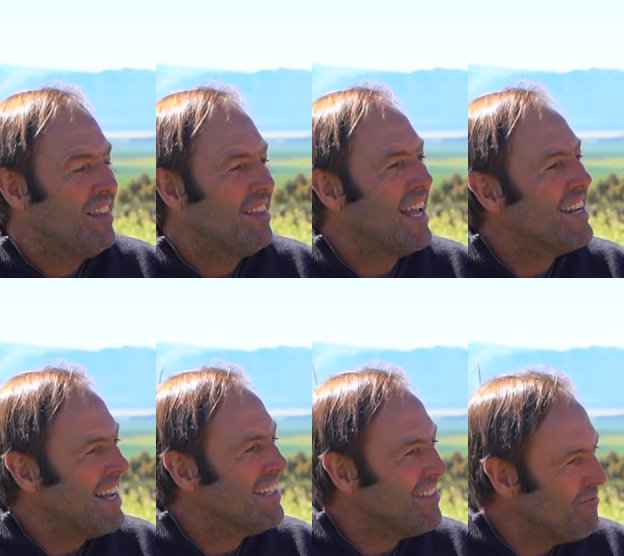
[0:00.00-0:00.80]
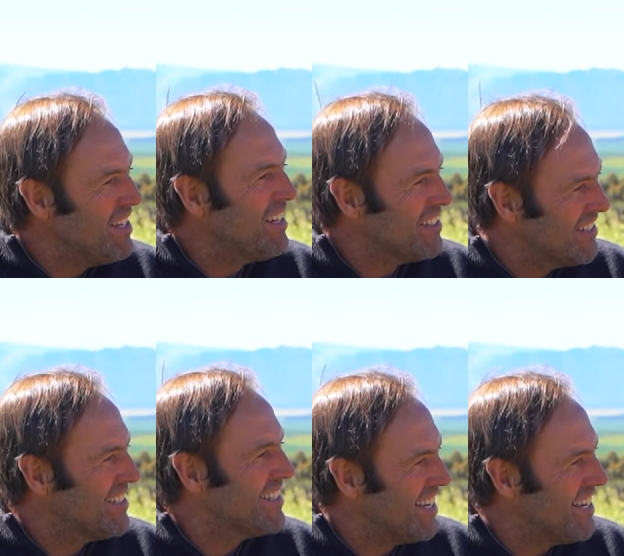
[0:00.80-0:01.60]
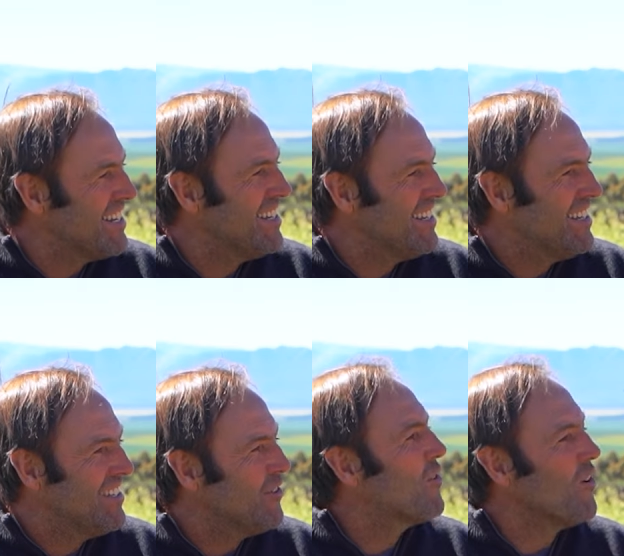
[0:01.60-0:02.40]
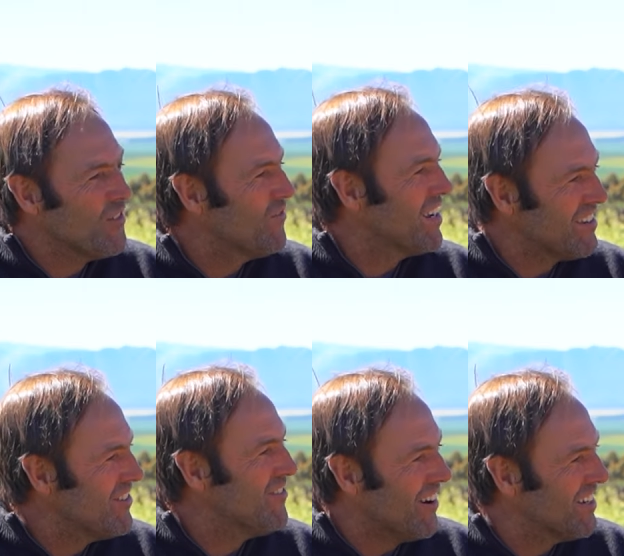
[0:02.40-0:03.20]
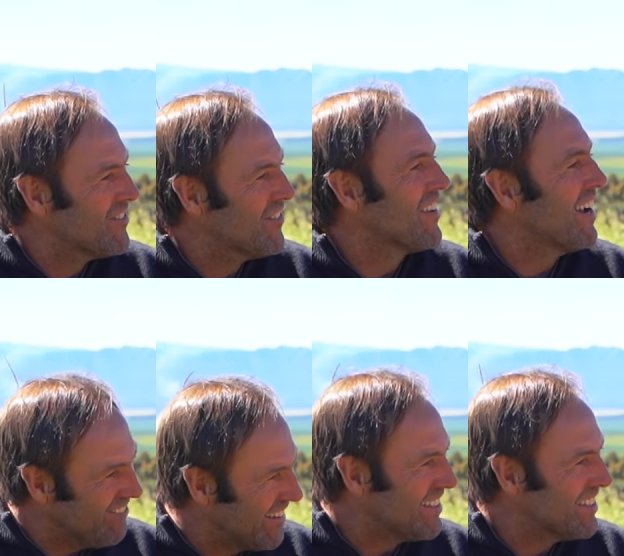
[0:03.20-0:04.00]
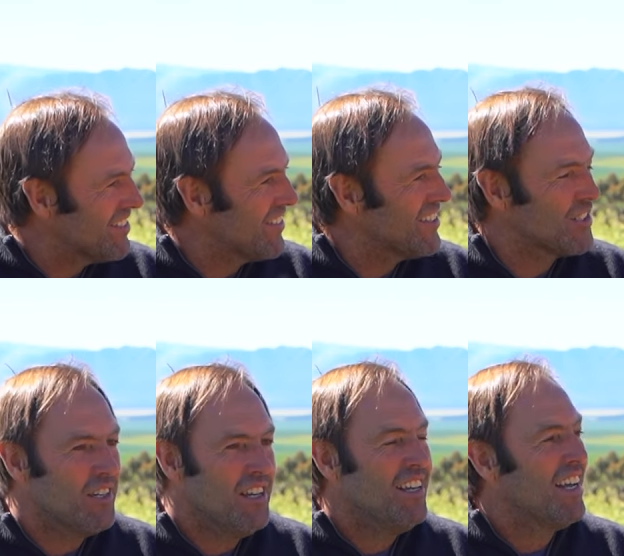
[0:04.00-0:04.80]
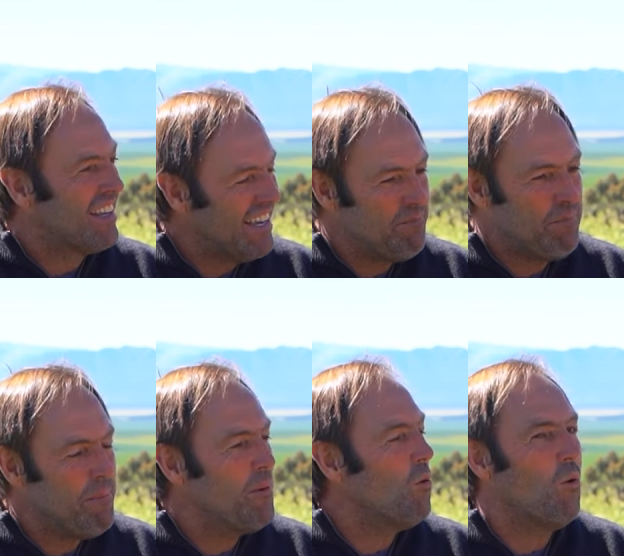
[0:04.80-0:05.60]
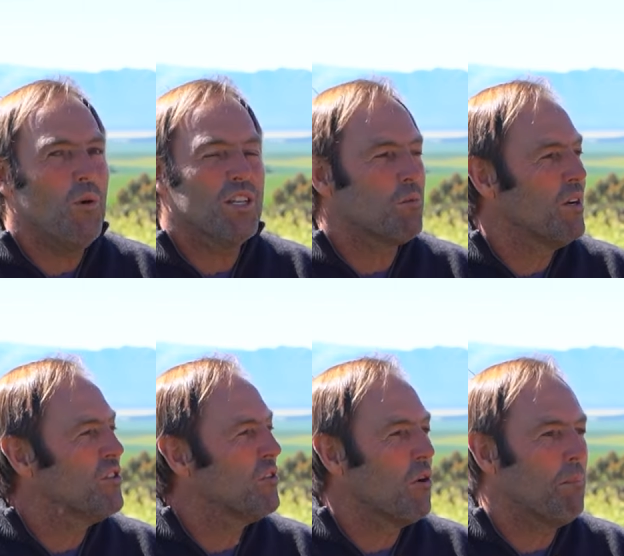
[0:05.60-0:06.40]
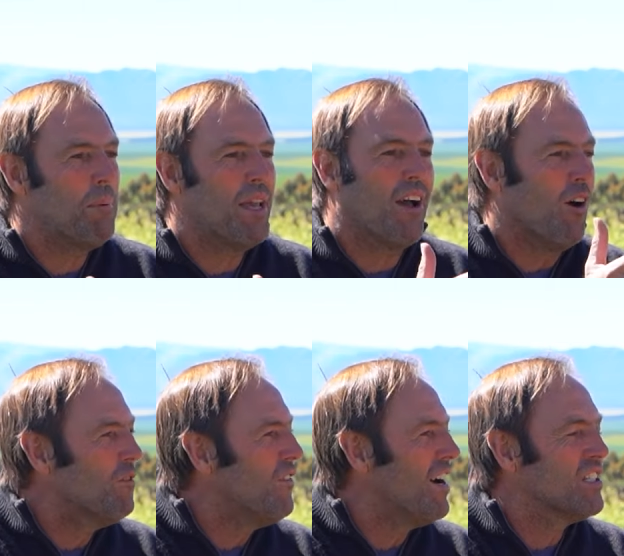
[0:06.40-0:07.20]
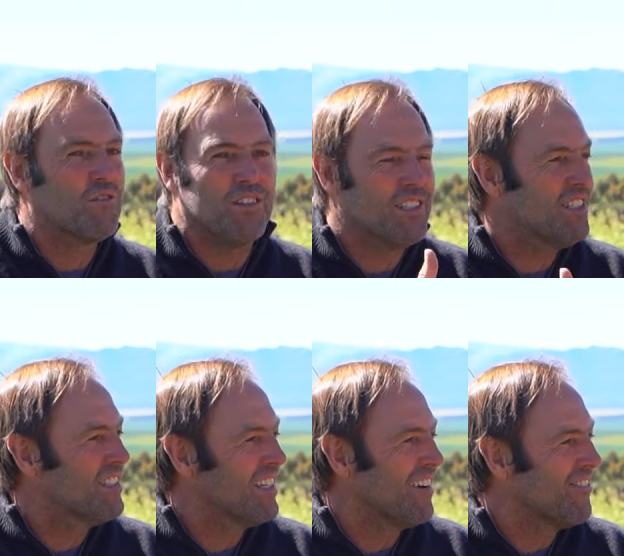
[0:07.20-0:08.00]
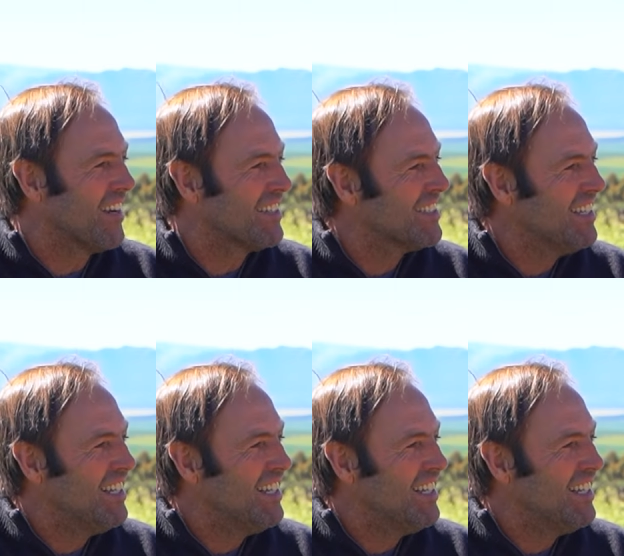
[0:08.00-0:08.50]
That doesn't mean I just said you can't make good wines from young vineyards, because again, people always want to compare old vines versus young vines.